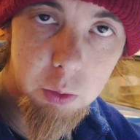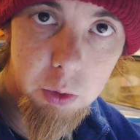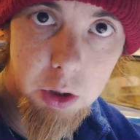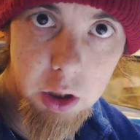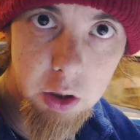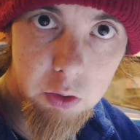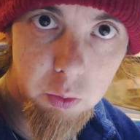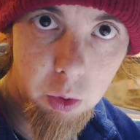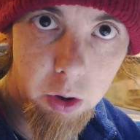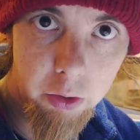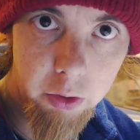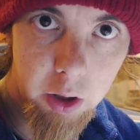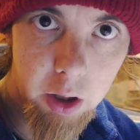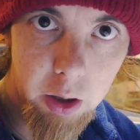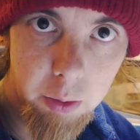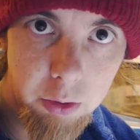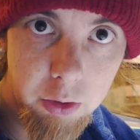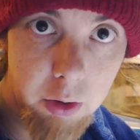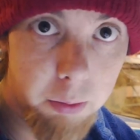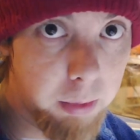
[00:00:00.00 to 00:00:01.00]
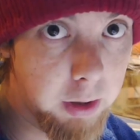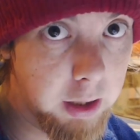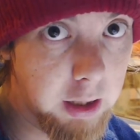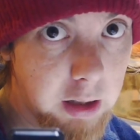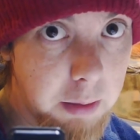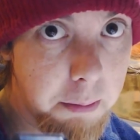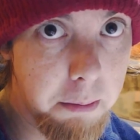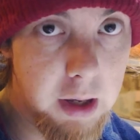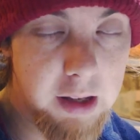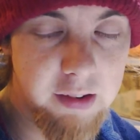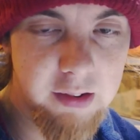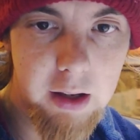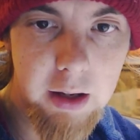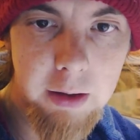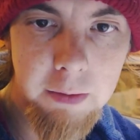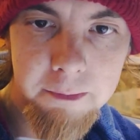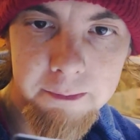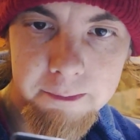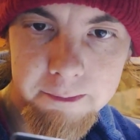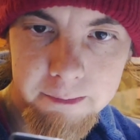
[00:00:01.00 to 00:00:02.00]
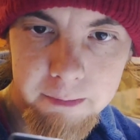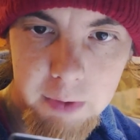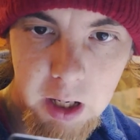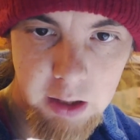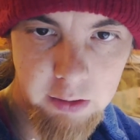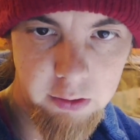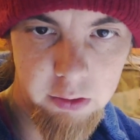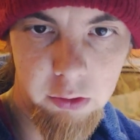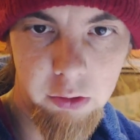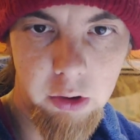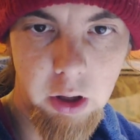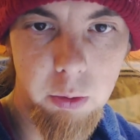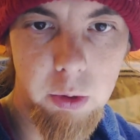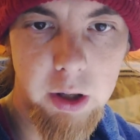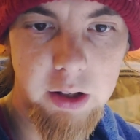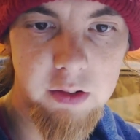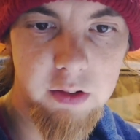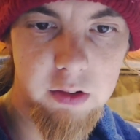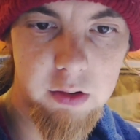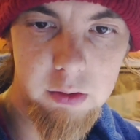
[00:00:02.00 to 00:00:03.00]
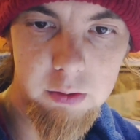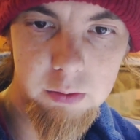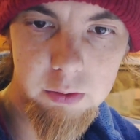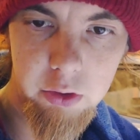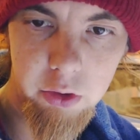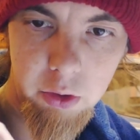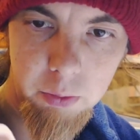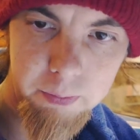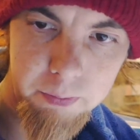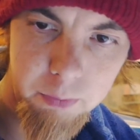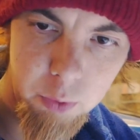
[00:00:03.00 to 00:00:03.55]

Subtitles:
which is one that I was completely missing, hence the request to